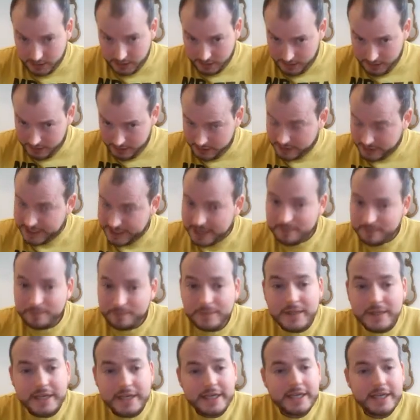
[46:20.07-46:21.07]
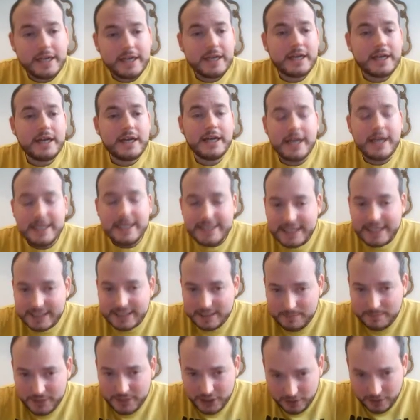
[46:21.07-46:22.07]
So yeah, he attacks
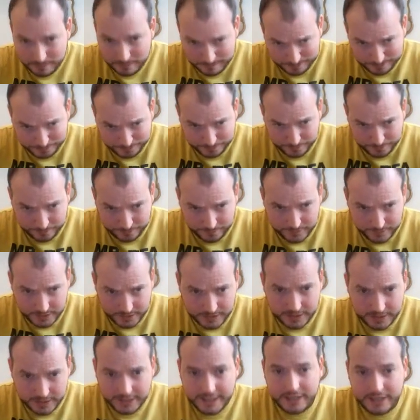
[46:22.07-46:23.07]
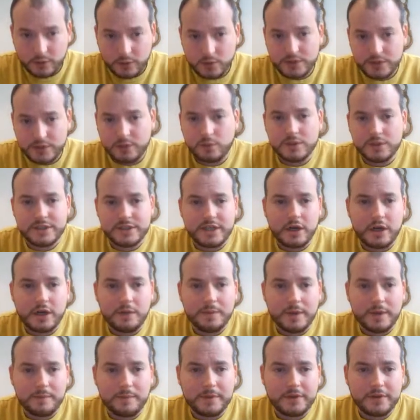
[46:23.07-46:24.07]
the bishop. He also wants to
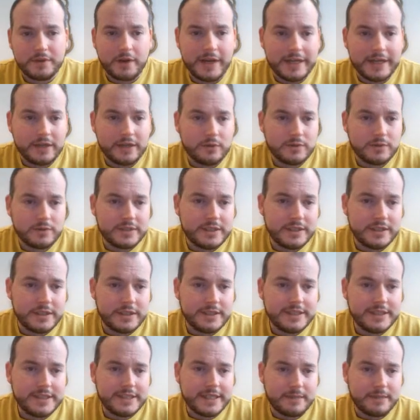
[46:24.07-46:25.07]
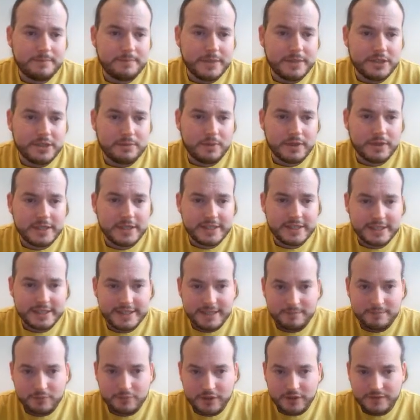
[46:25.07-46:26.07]
open up the diagonal to stick a bishop on, as I
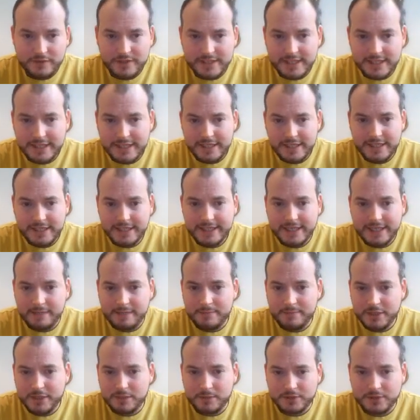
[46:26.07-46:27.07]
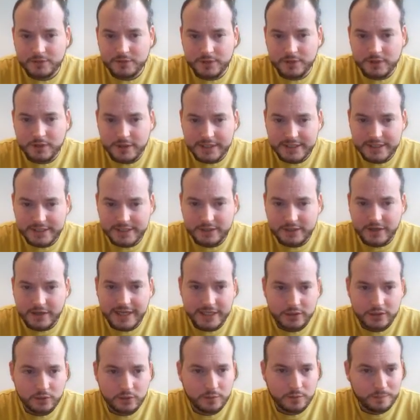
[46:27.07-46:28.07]
said previously. Get a bishop onto a nice
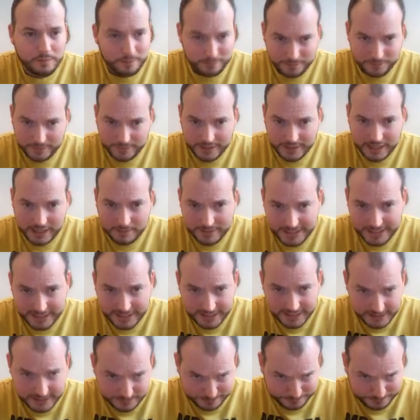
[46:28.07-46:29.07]
diagonal. Happy days.